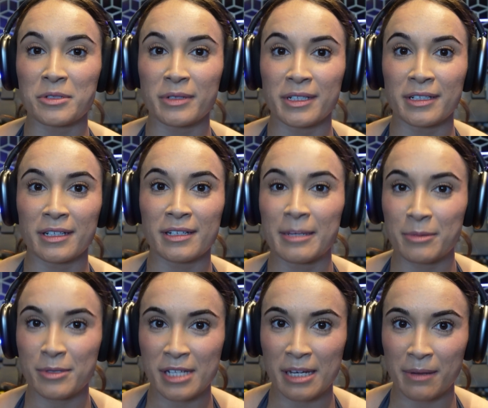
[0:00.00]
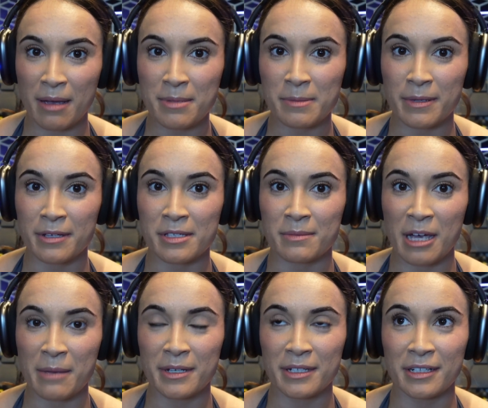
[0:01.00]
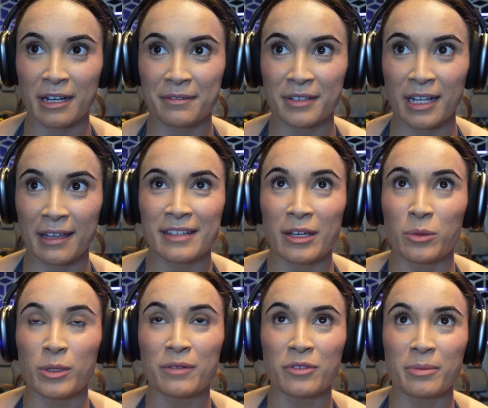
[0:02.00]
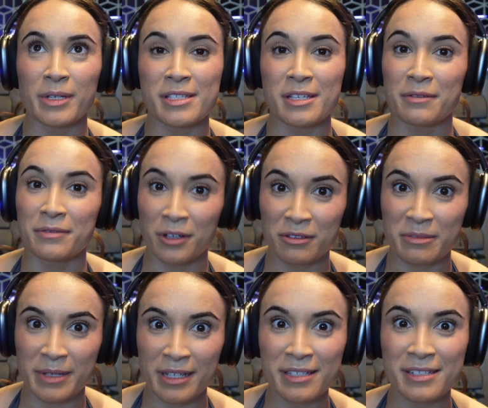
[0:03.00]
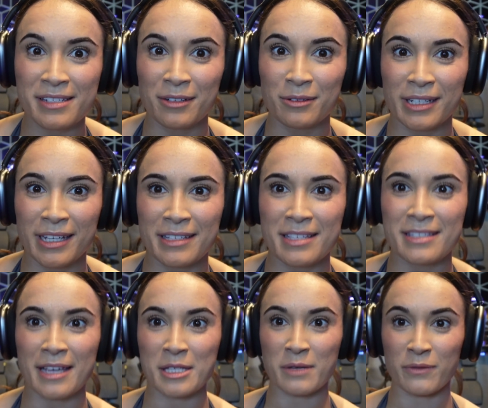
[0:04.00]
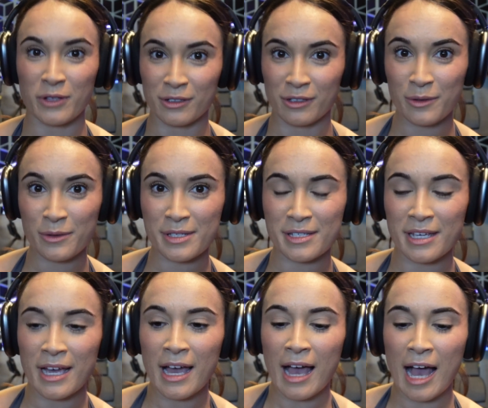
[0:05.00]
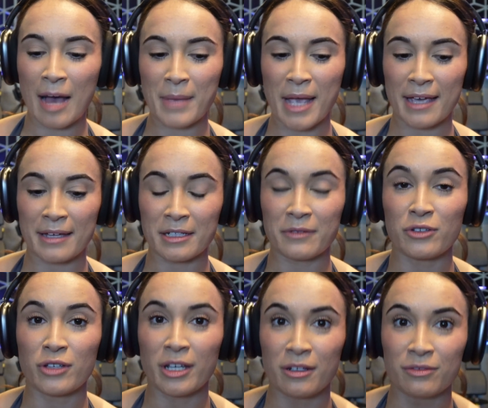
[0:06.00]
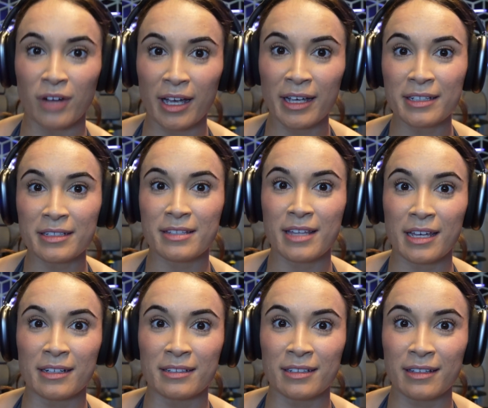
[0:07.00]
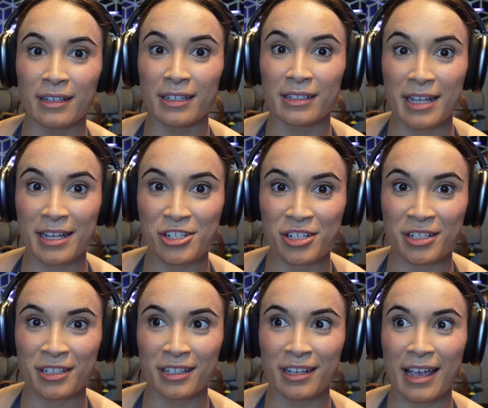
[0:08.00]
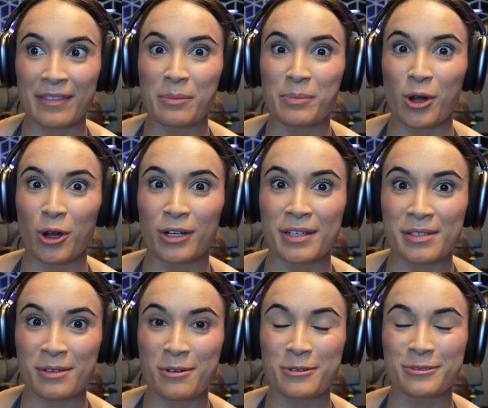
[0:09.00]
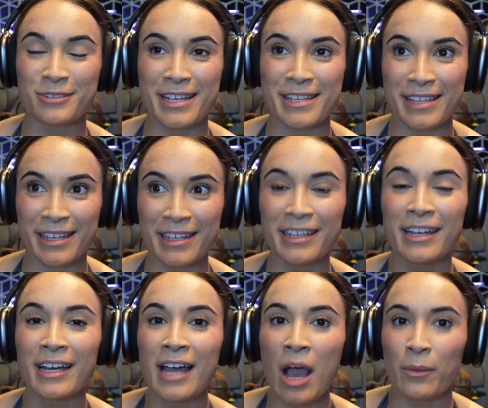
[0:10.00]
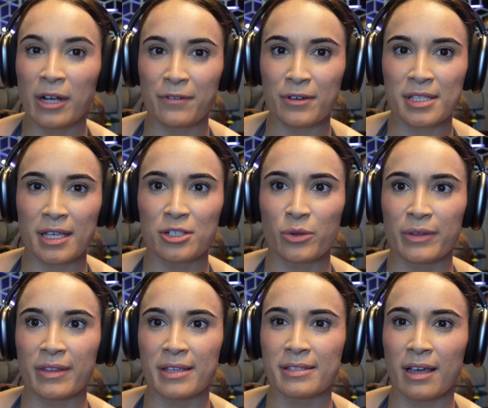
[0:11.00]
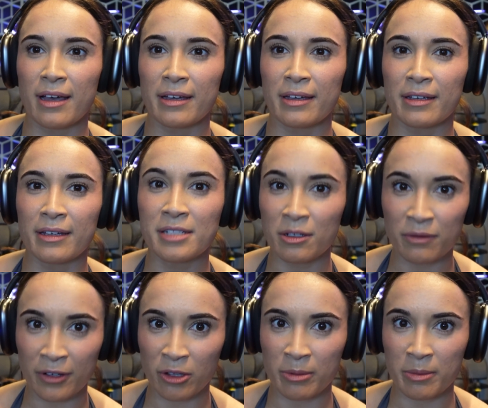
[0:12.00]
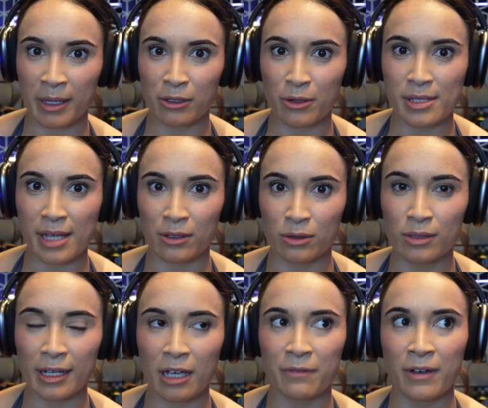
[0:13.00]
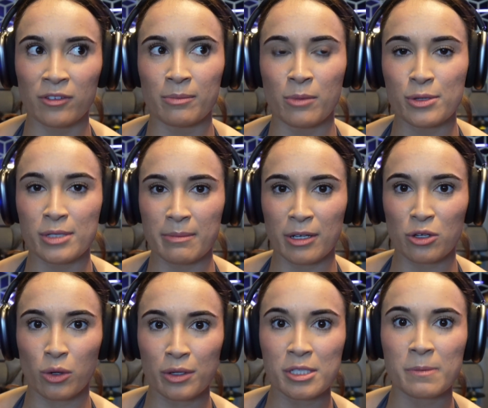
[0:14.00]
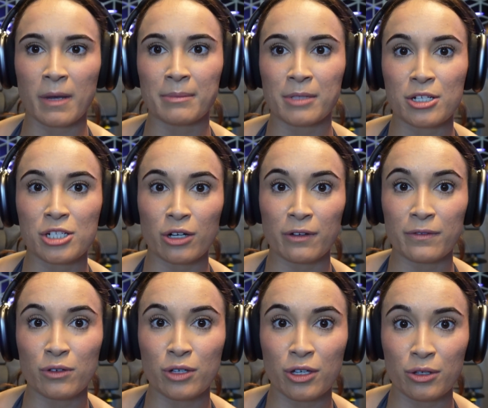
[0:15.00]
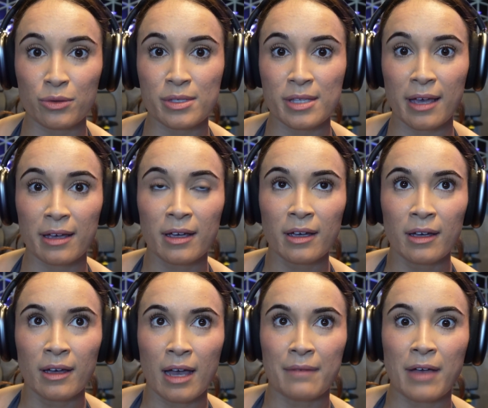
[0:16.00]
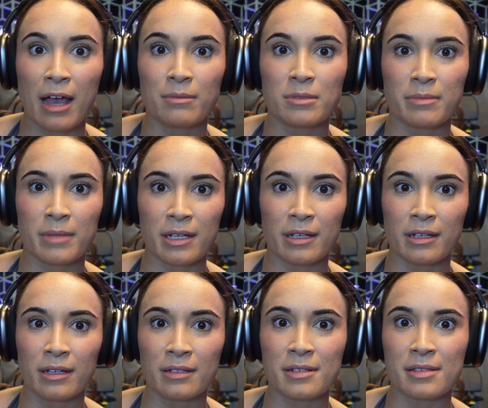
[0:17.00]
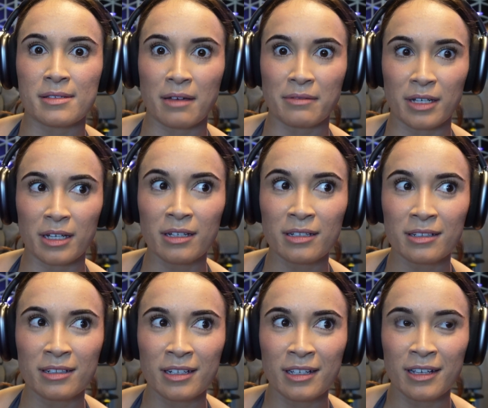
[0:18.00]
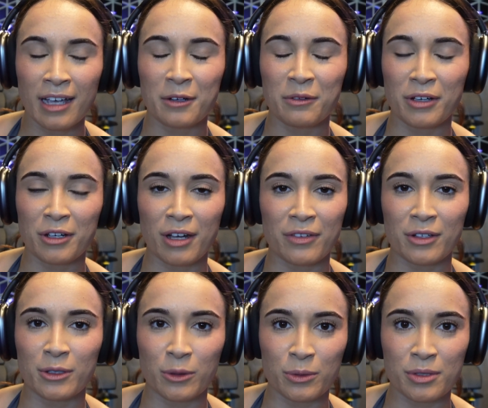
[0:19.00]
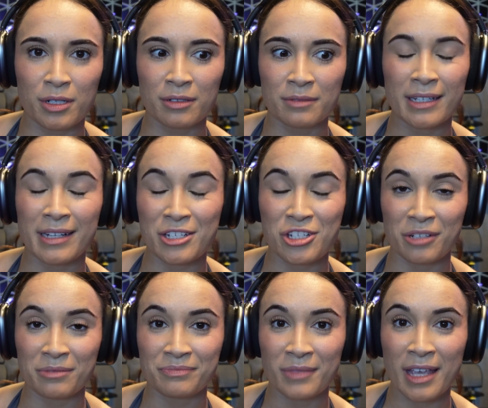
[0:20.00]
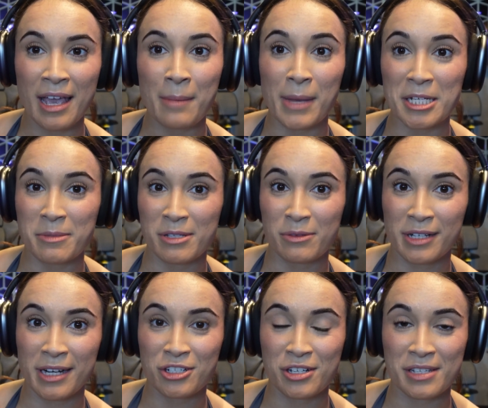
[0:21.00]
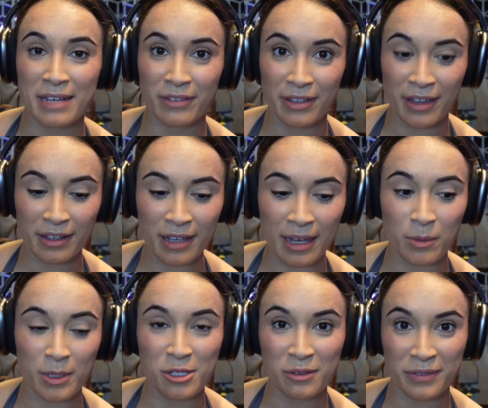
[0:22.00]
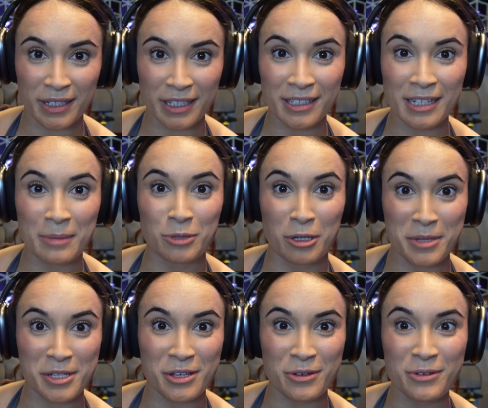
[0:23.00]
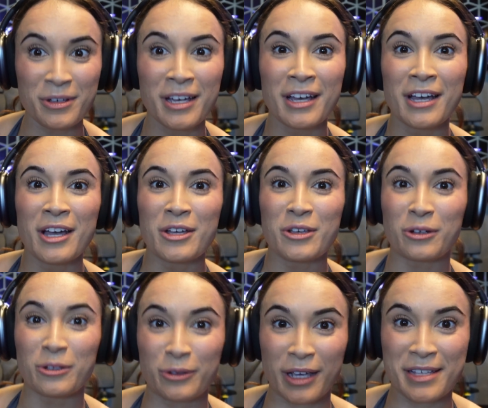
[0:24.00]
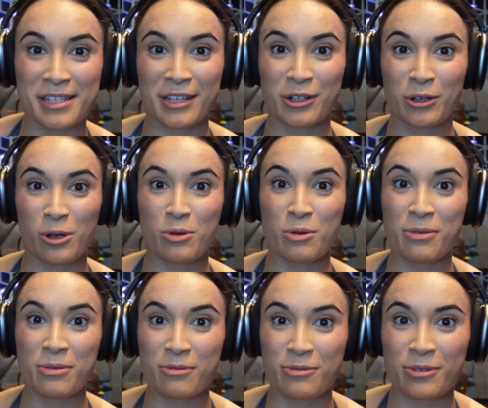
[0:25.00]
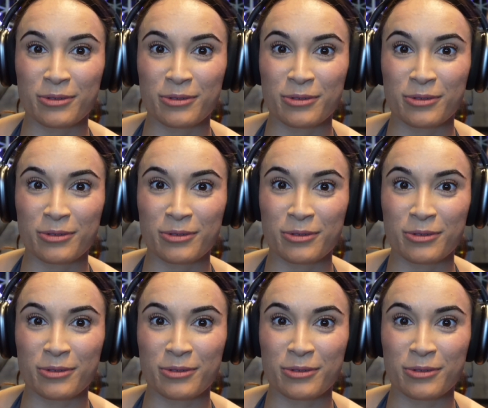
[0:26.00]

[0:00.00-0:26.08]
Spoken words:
doing cable step-ups because in my opinion, I feel like they are one of the best, if not the best, single leg exercise for the glutes. And if you get it right, then the connection and the burn is crazy. When I first started doing these, I didn't feel them in my glutes at all. Like I felt them mostly in my quads, but I'm going to share a few cues that have helped me discover and figure out the glute connection. Mind-to-muscle connection is everything, and once you feel it, I promise you, your glute gains are going to go through the